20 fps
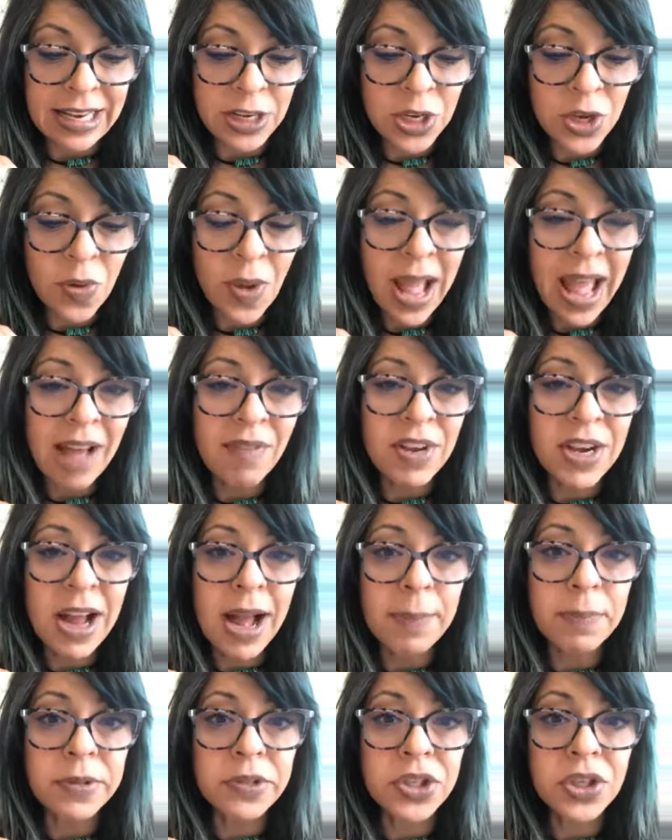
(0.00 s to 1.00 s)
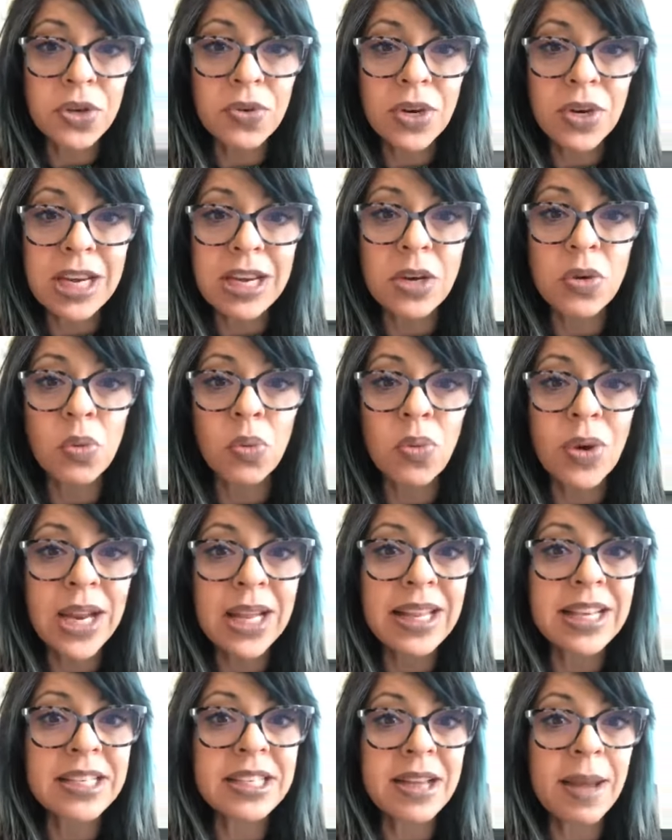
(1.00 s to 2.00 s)
you have an opportunity to
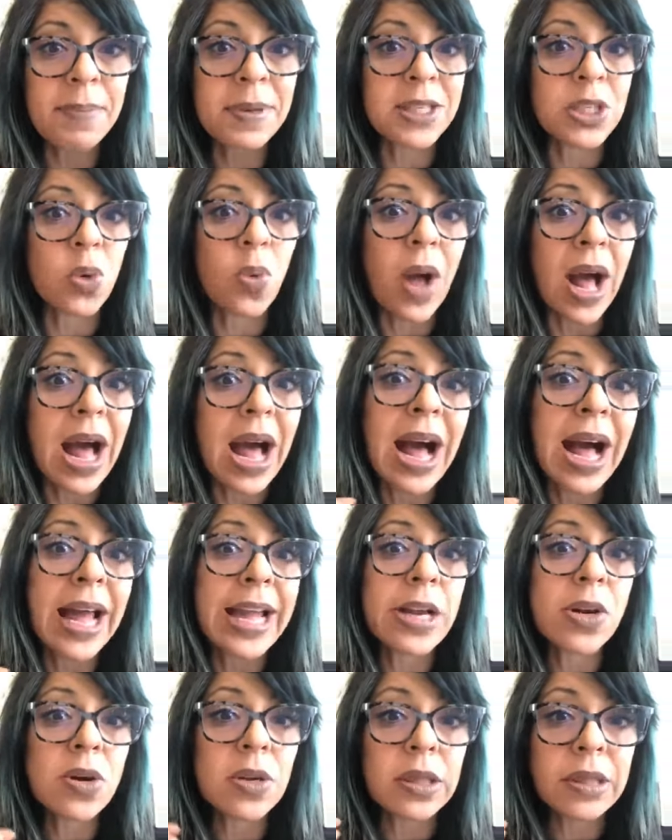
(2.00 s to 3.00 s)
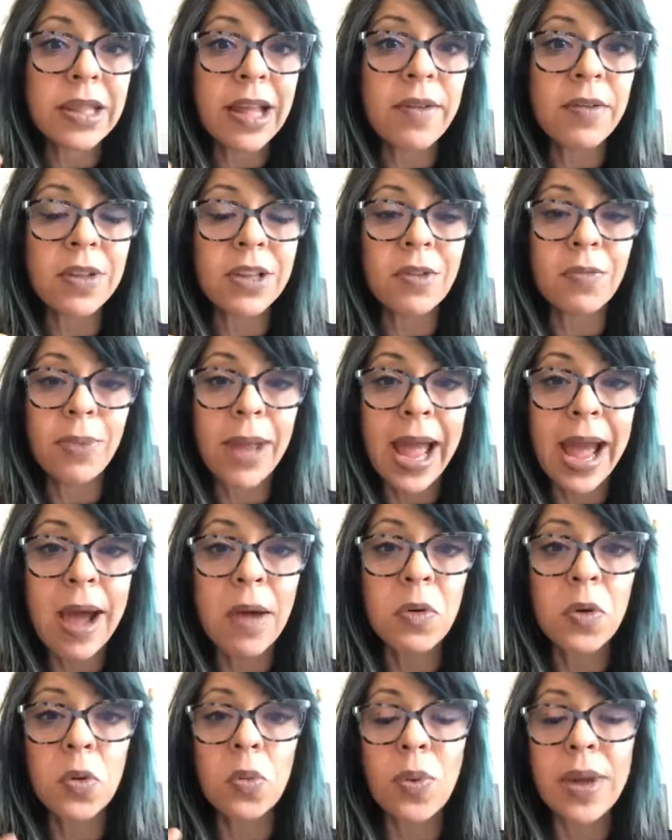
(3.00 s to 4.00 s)
really step into a higher level of
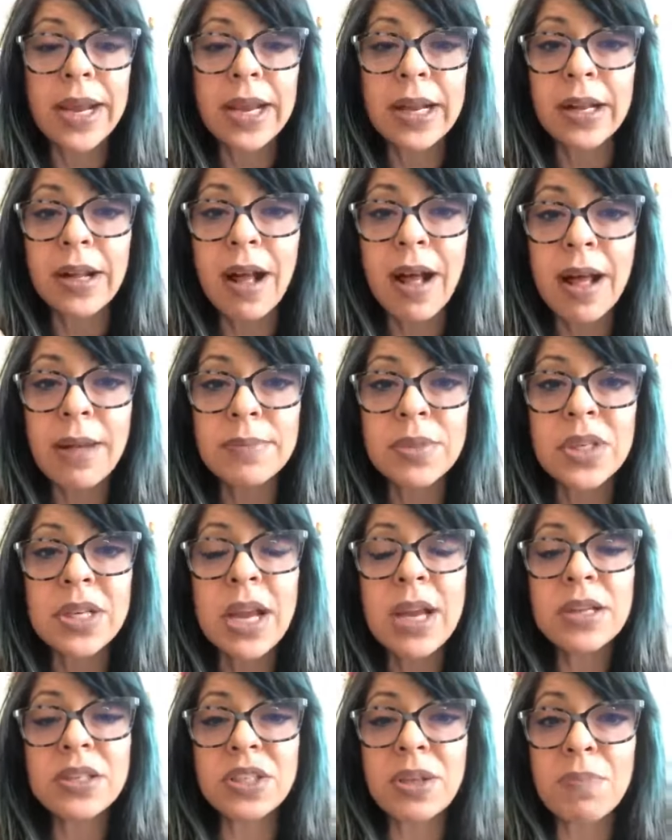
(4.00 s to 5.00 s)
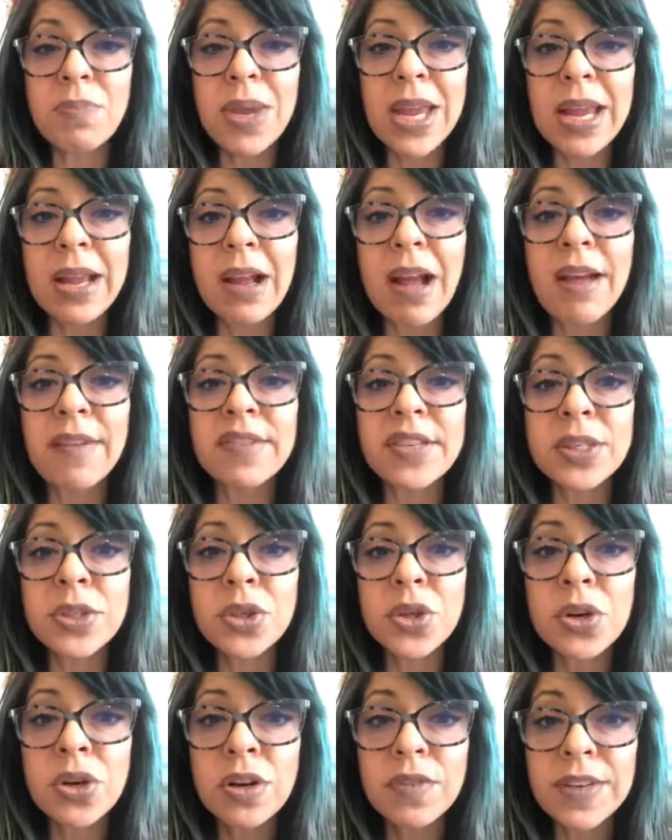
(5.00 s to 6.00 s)
power when it comes to being of
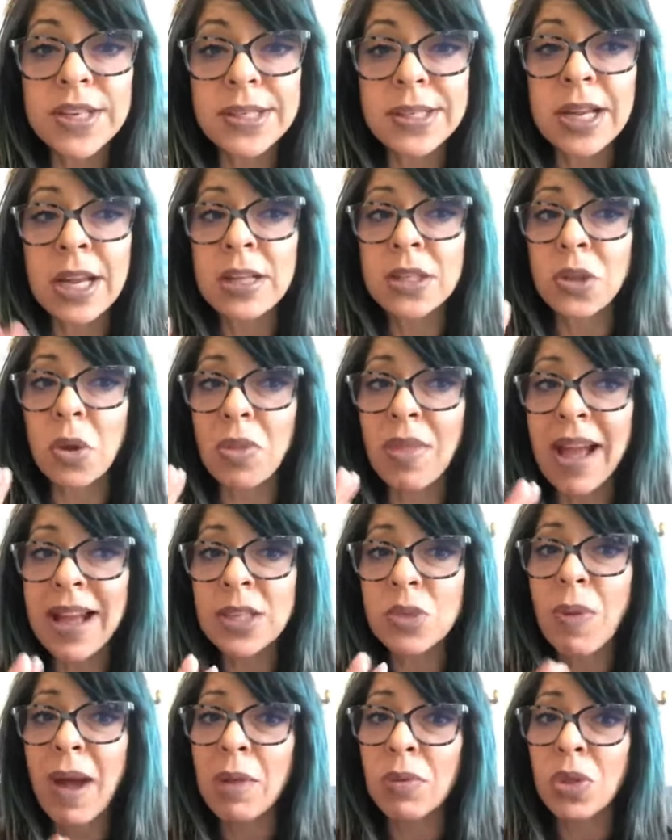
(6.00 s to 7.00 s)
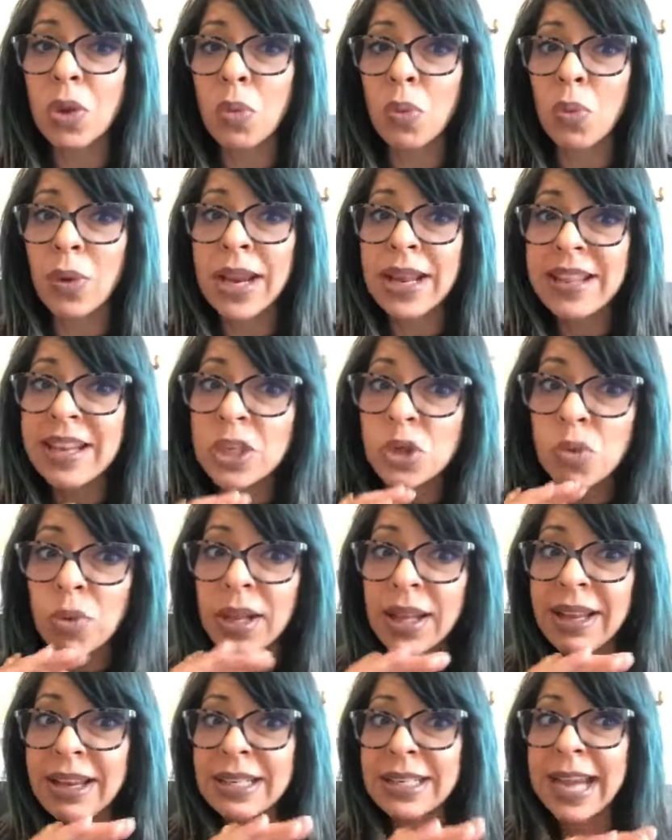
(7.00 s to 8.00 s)
service. So that's why they're really
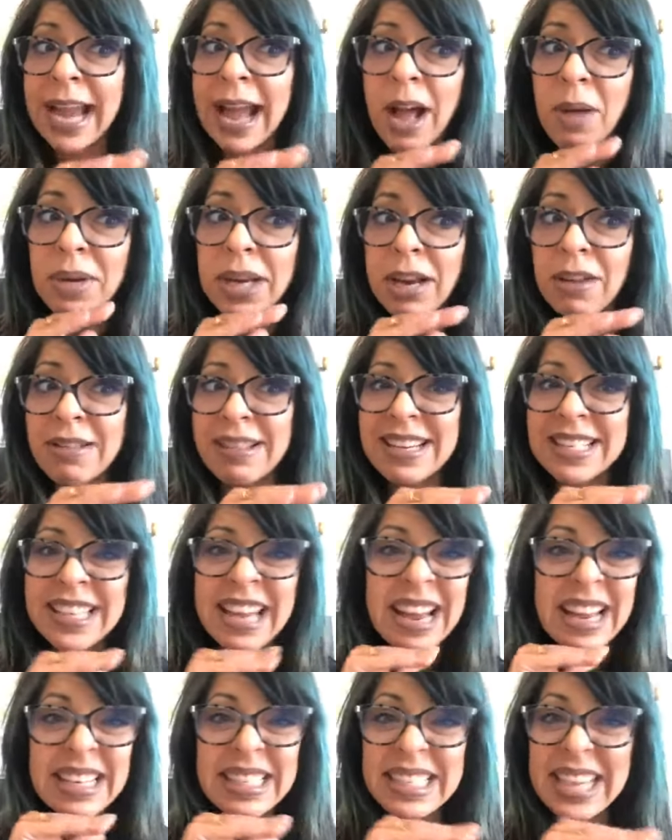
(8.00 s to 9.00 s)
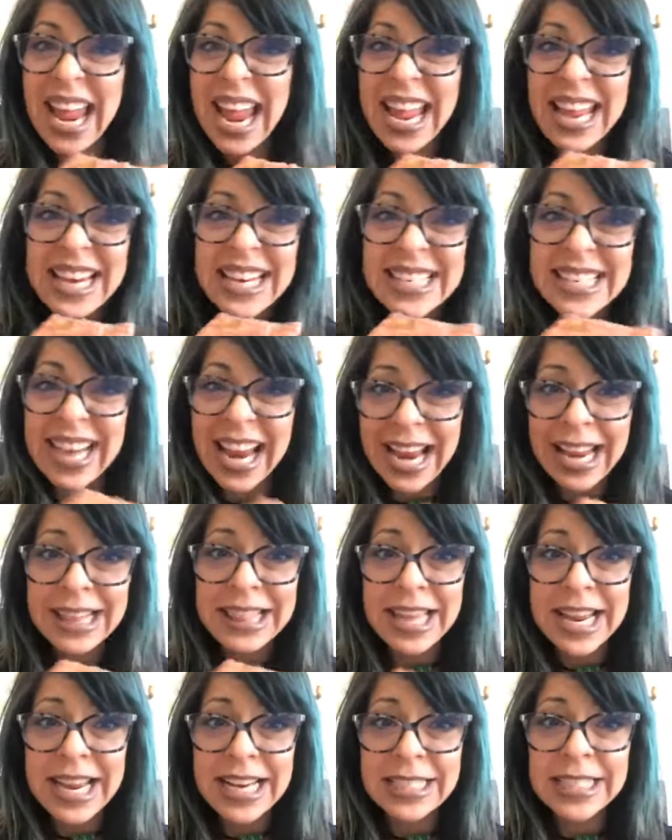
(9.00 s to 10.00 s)
drilling down here, these day-to-day
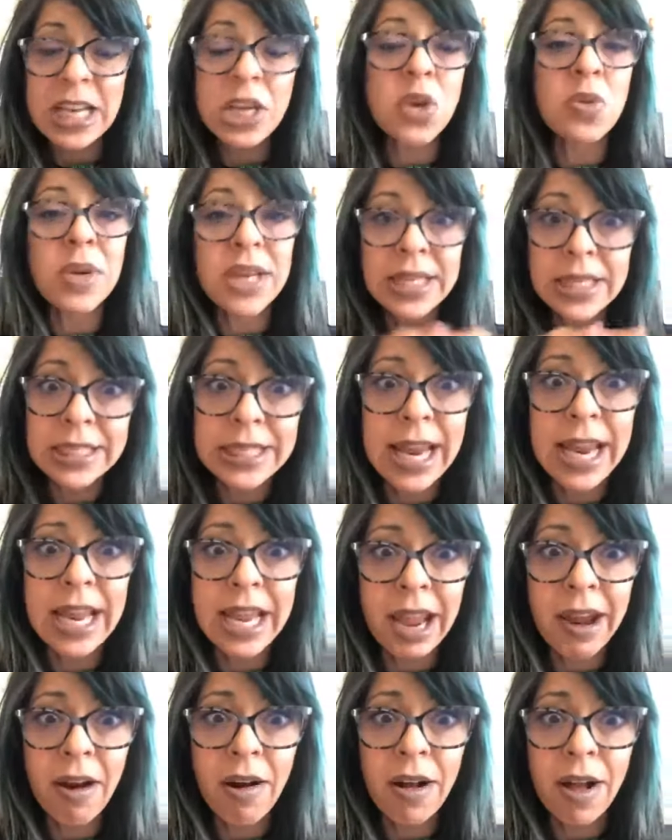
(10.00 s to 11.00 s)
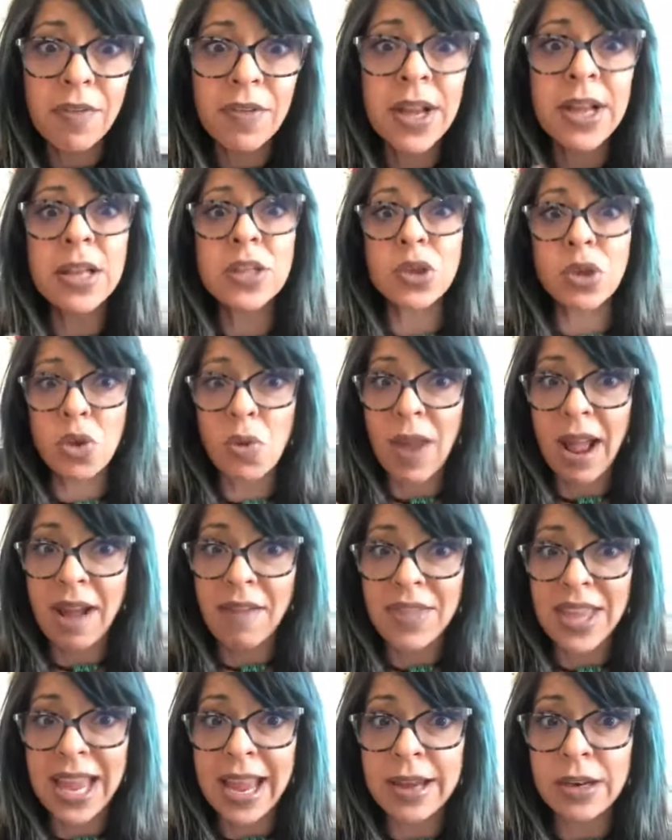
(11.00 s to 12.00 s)
things that you need to take care of so you
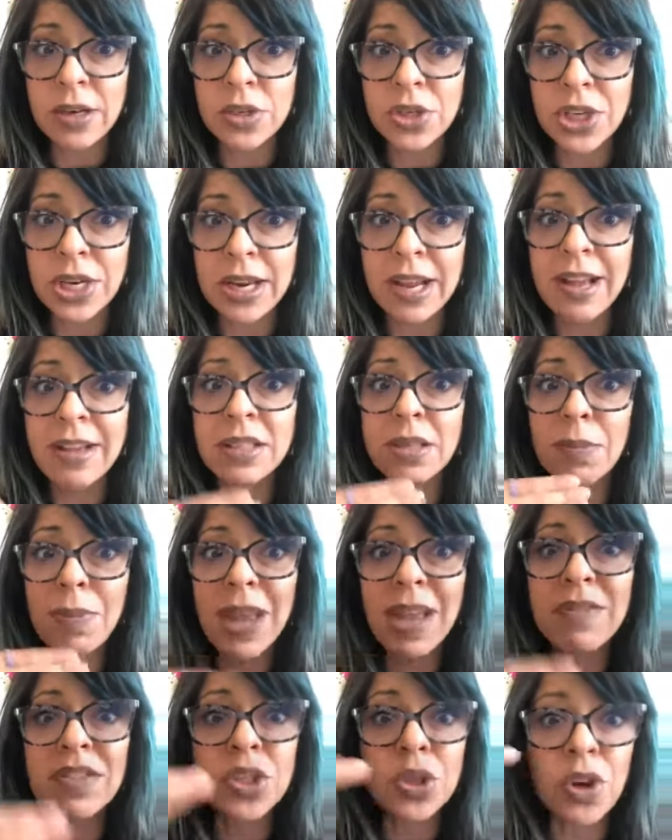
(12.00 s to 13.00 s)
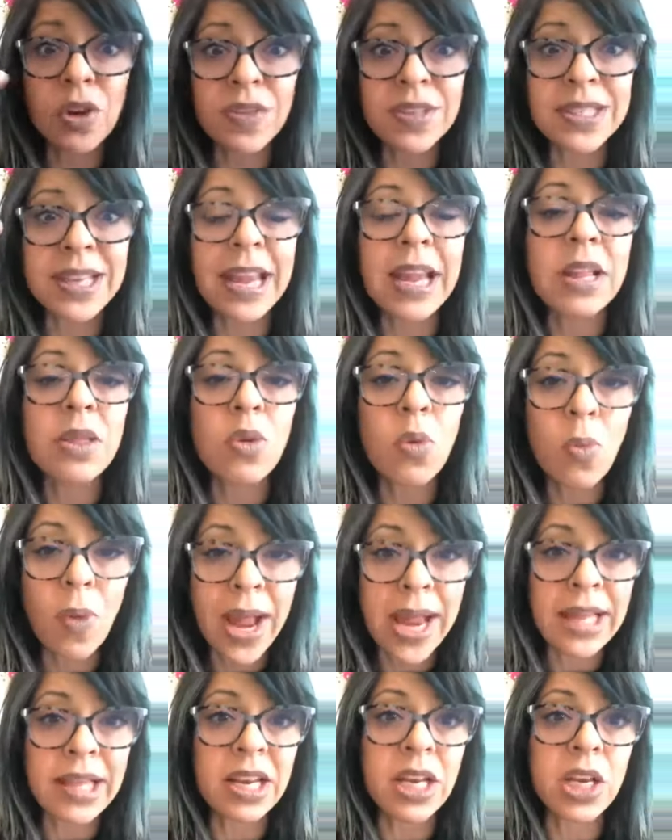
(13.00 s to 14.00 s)
have the energy to be of service in the
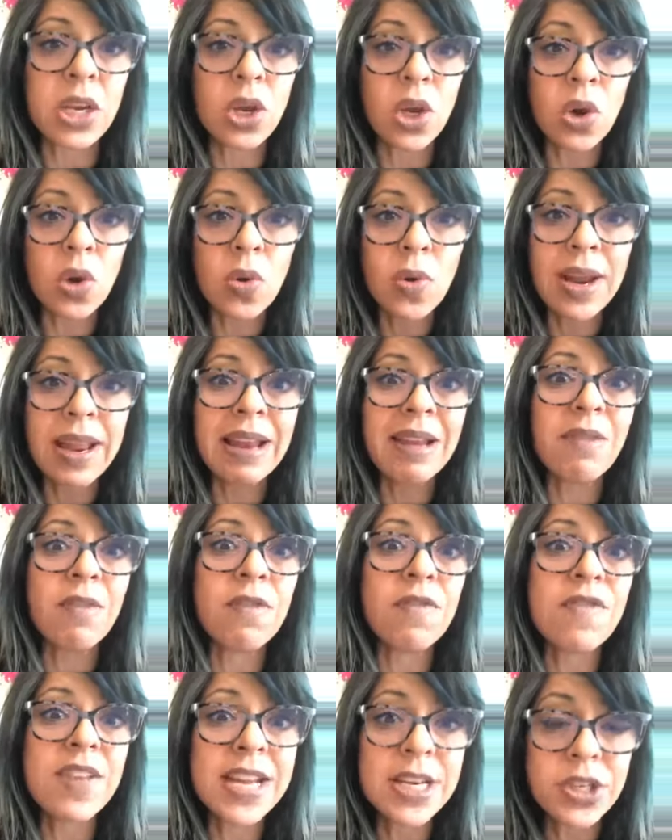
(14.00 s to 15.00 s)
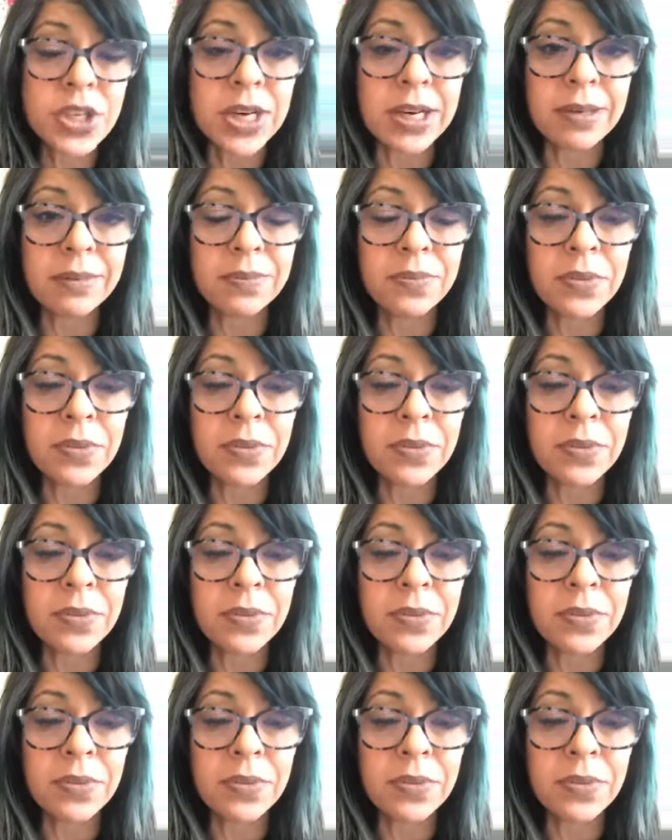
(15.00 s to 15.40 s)
way that you envision.